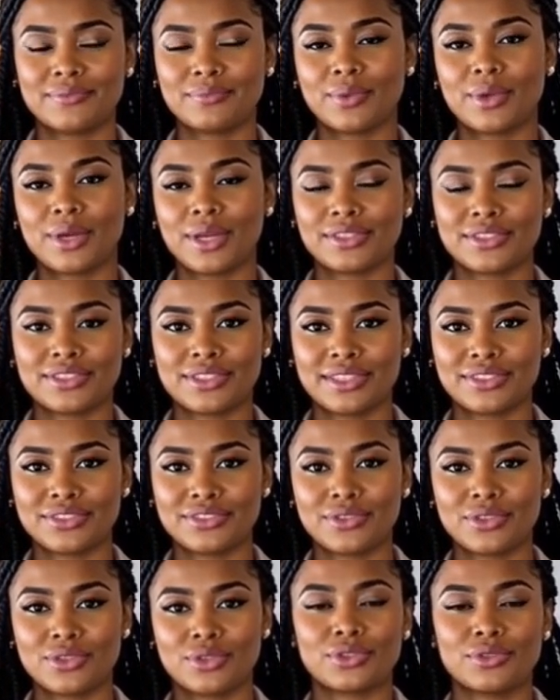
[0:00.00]
process
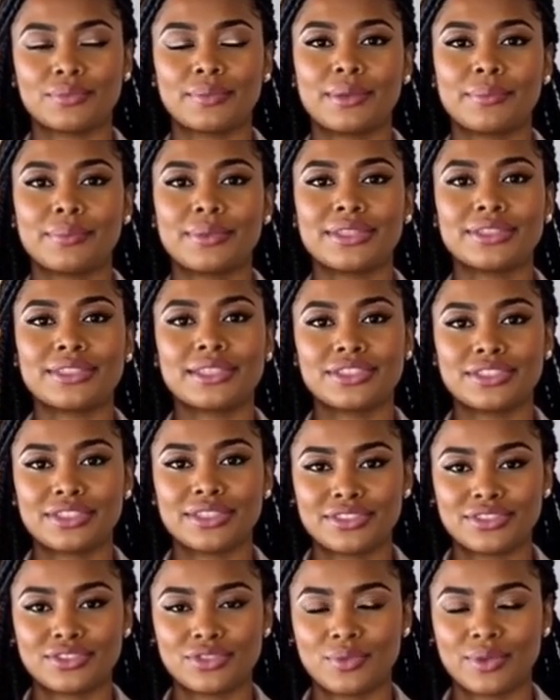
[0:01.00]
used by
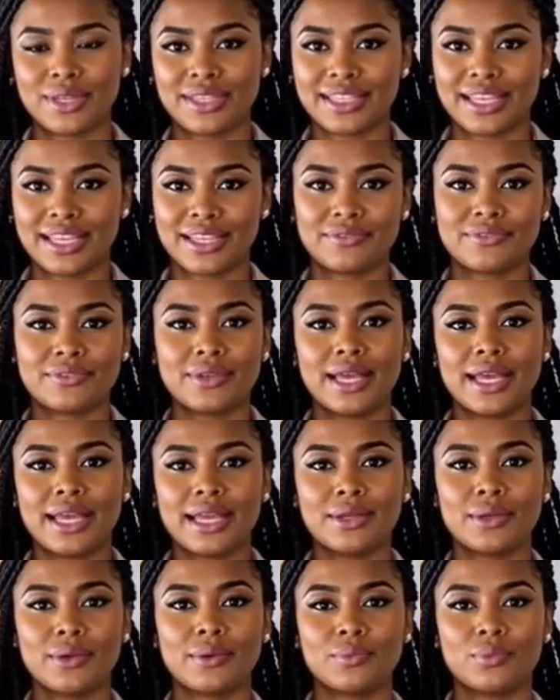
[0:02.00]
businesses to identify,
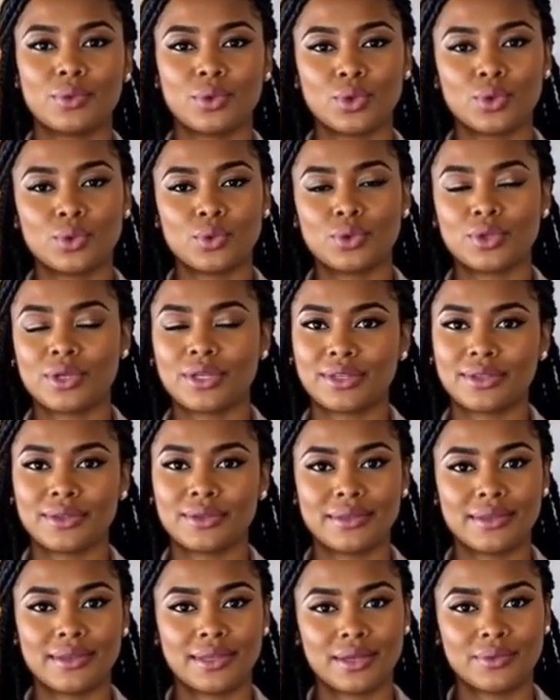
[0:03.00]
record,
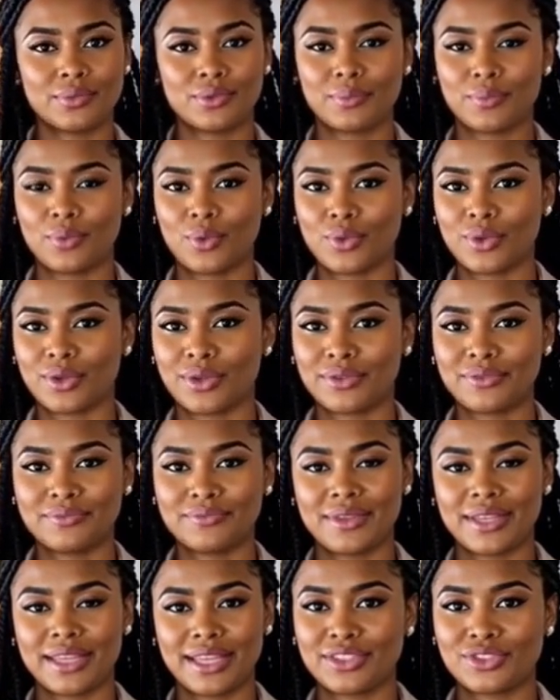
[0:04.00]
and report
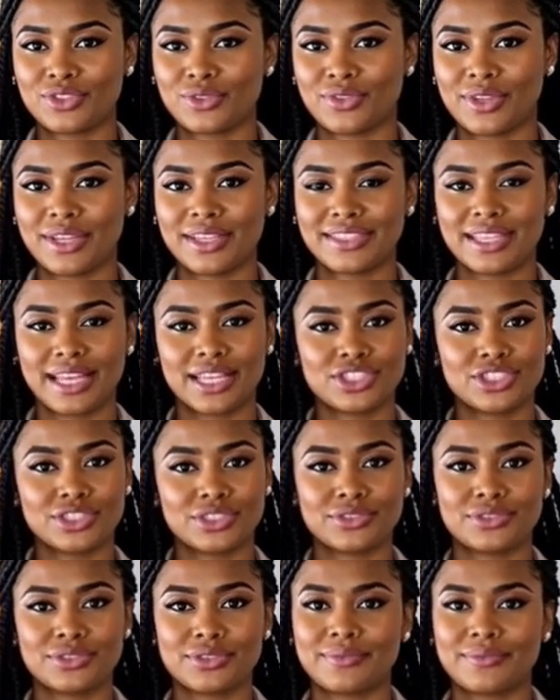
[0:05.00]
financial
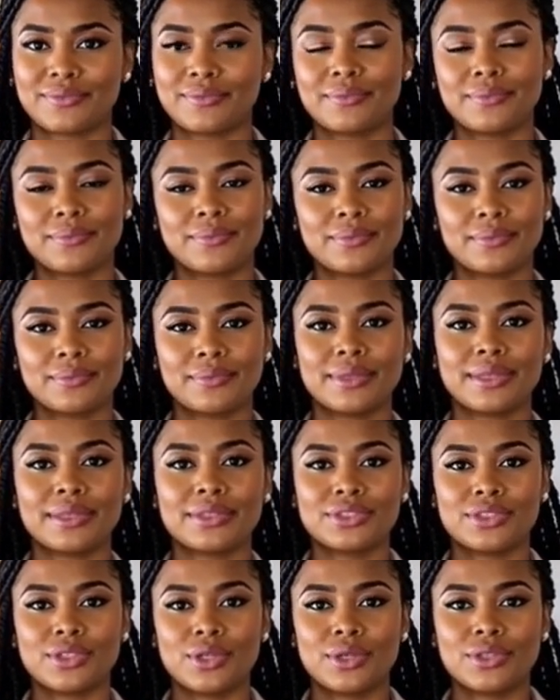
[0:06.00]
transactions. It
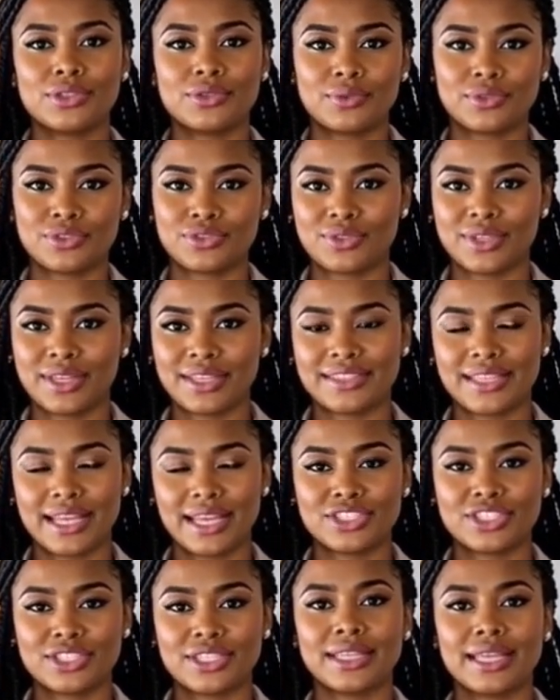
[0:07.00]
starts with
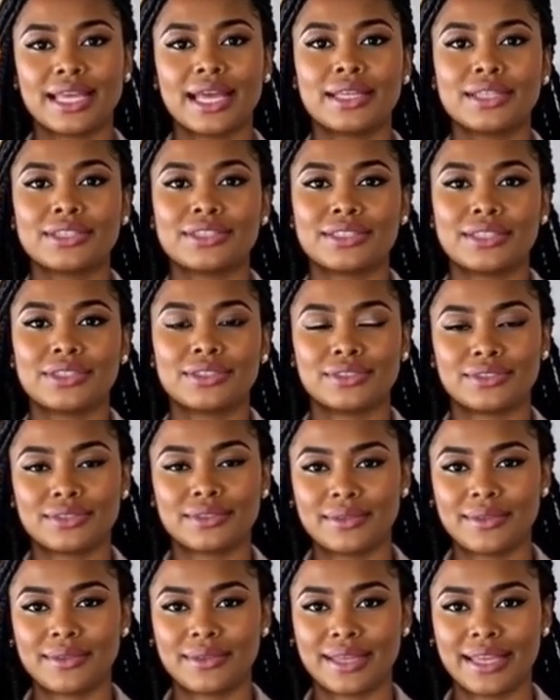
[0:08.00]
transaction analysis
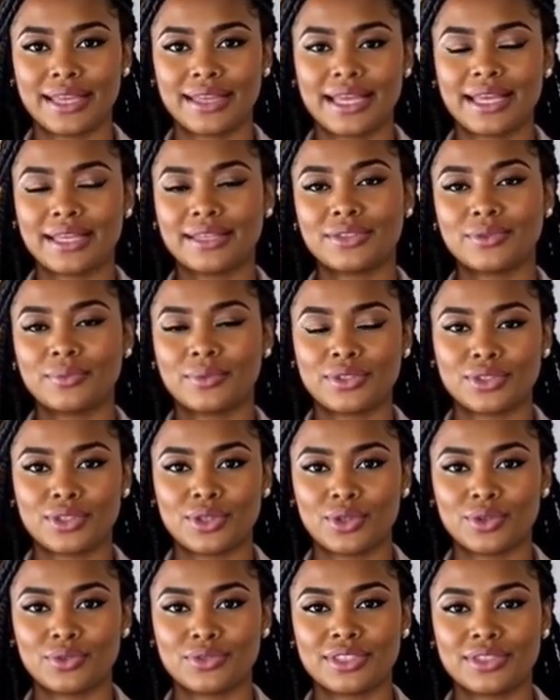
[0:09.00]
and ends with
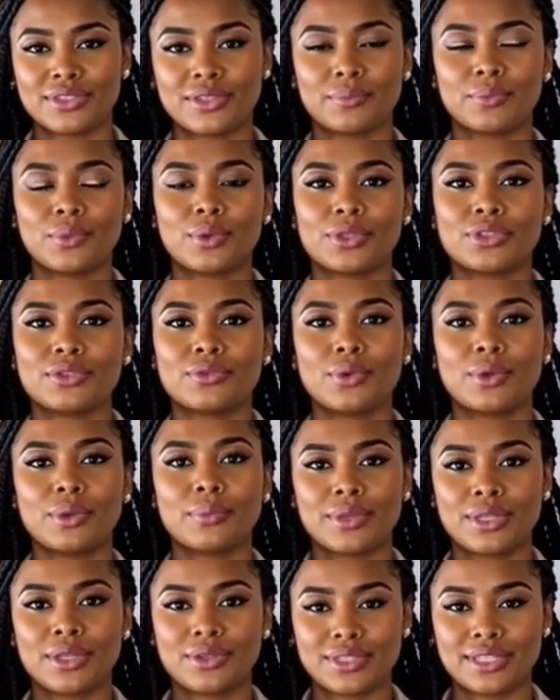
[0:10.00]
closing the books for a
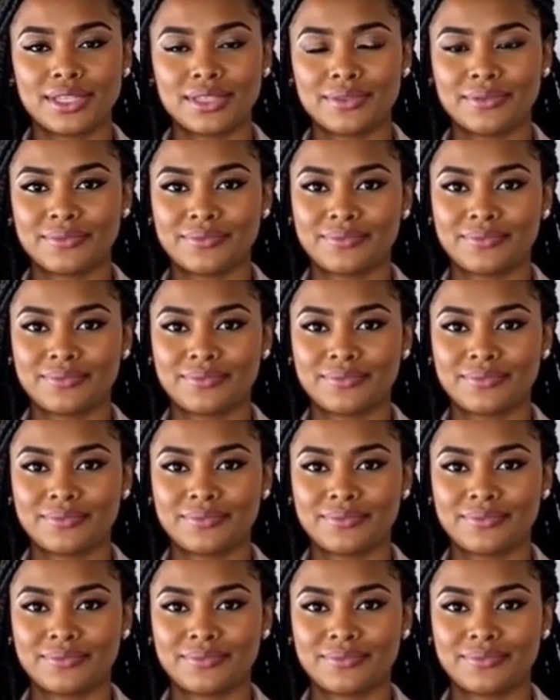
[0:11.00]
period.